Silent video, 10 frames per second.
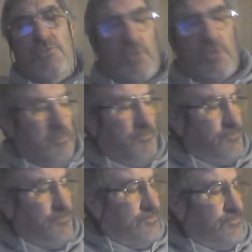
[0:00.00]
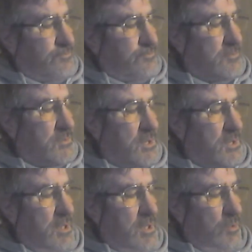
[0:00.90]
slot,
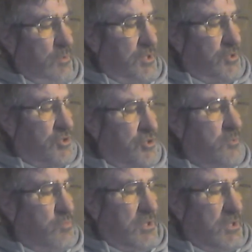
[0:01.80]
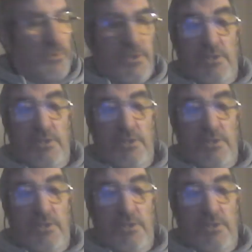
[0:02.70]
which did work with